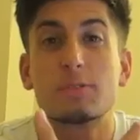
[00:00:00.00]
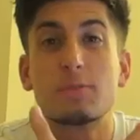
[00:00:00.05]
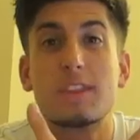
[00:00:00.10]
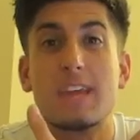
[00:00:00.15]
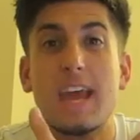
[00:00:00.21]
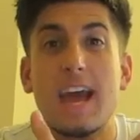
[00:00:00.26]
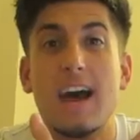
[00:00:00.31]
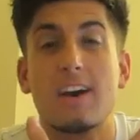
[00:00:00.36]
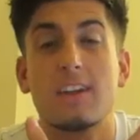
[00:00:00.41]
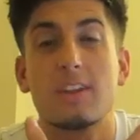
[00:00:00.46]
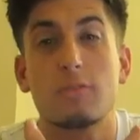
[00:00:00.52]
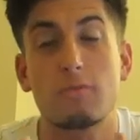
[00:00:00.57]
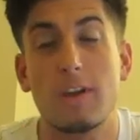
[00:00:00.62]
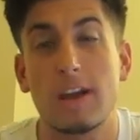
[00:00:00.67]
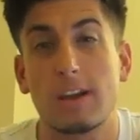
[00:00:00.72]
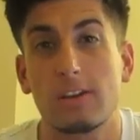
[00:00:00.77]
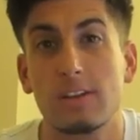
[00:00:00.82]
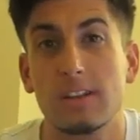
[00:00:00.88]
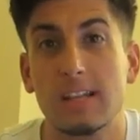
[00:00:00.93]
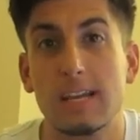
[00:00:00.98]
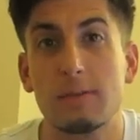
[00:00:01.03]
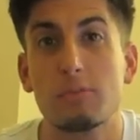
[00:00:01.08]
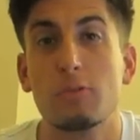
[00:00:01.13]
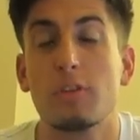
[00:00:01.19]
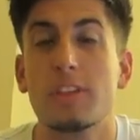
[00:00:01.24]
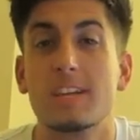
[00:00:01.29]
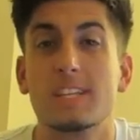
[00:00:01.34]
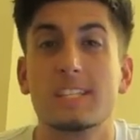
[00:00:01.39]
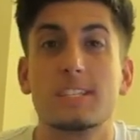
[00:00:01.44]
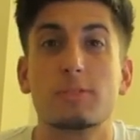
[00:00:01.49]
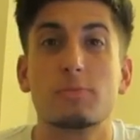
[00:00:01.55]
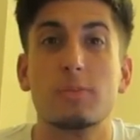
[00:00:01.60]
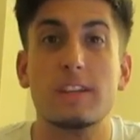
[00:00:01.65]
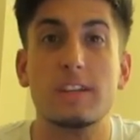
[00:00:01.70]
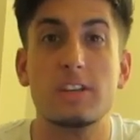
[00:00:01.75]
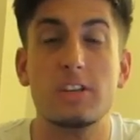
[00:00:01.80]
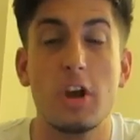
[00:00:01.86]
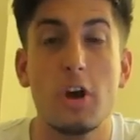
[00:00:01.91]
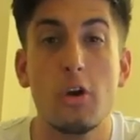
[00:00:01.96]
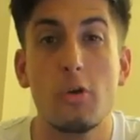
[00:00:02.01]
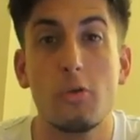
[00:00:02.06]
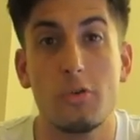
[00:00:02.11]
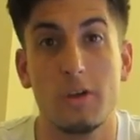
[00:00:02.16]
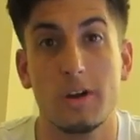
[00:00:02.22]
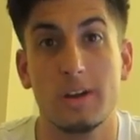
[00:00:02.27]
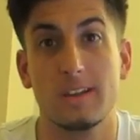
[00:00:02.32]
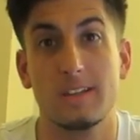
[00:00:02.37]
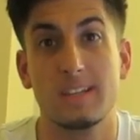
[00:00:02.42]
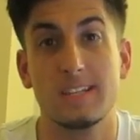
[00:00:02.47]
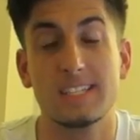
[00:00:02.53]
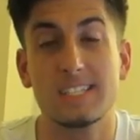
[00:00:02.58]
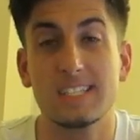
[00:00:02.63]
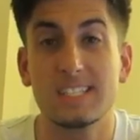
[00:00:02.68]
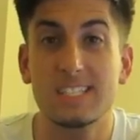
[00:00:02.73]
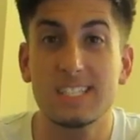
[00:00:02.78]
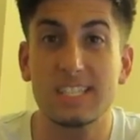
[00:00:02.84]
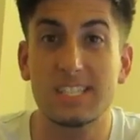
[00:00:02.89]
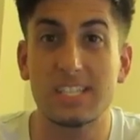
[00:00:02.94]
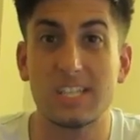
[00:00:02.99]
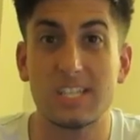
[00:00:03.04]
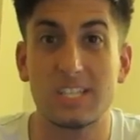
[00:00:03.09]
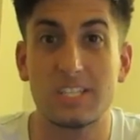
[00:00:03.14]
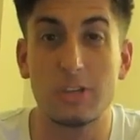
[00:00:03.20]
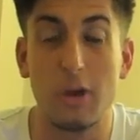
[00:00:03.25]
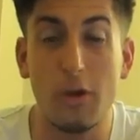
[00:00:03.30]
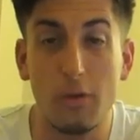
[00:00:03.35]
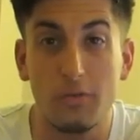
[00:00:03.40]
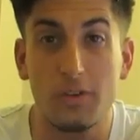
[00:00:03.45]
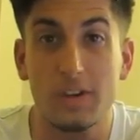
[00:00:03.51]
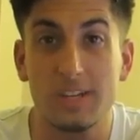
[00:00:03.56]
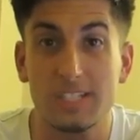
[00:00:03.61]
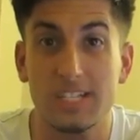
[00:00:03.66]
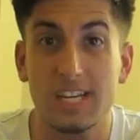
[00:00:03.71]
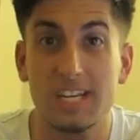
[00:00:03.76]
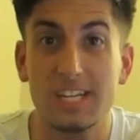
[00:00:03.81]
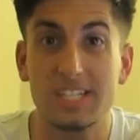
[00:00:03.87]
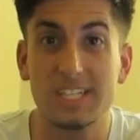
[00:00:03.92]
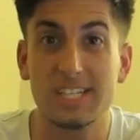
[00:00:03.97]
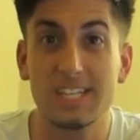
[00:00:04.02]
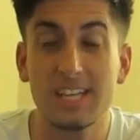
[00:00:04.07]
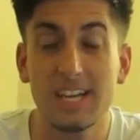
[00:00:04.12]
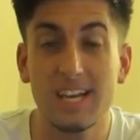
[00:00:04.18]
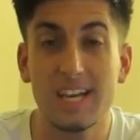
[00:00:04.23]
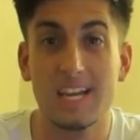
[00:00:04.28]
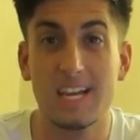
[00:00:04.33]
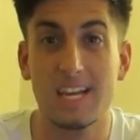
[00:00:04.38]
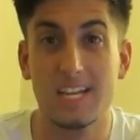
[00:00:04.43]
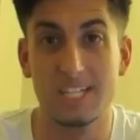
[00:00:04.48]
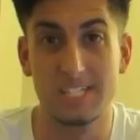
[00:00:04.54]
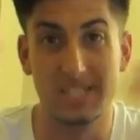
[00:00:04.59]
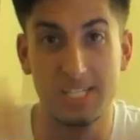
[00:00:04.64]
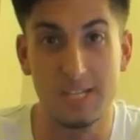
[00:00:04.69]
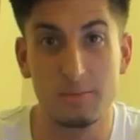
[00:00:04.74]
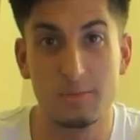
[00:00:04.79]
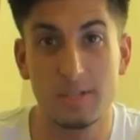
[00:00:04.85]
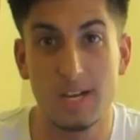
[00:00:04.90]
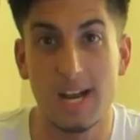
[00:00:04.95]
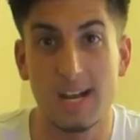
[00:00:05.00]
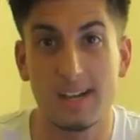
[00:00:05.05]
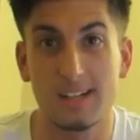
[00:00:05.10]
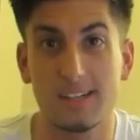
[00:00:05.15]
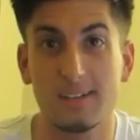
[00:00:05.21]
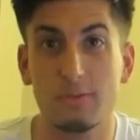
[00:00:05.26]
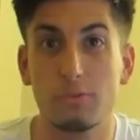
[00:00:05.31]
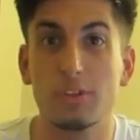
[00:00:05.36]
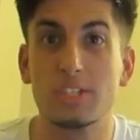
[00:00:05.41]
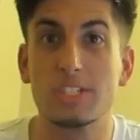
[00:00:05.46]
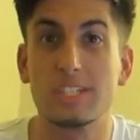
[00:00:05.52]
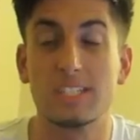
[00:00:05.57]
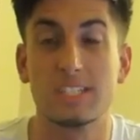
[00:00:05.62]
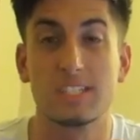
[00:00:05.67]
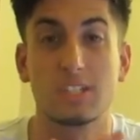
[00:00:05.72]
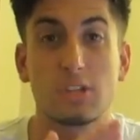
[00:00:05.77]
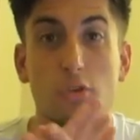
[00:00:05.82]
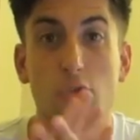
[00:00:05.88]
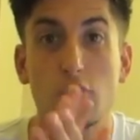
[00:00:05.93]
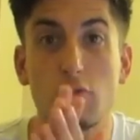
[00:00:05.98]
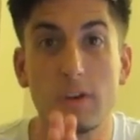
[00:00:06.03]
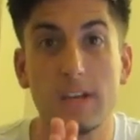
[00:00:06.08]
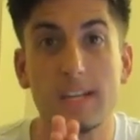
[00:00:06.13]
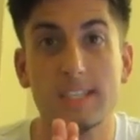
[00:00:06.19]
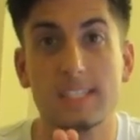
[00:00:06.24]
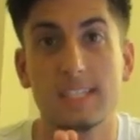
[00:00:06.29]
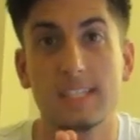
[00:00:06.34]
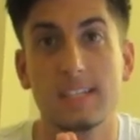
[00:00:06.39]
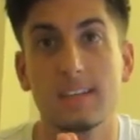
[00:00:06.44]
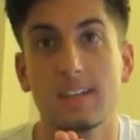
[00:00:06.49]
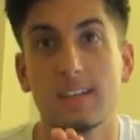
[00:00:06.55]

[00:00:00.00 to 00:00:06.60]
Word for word: without a record label. This is with no one. This is just Dope Fresh Nation and Chip Chocolate, which is crazy. So are you